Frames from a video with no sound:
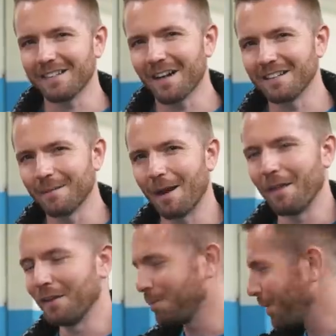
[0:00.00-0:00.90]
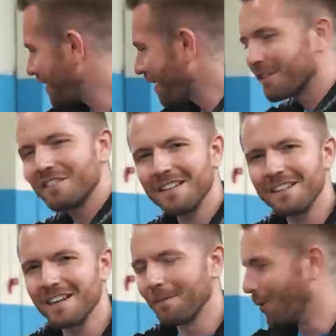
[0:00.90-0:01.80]
excited about this, but you never see
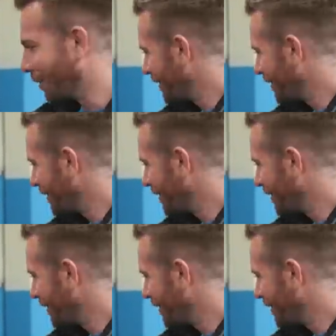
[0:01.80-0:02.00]
these anymore.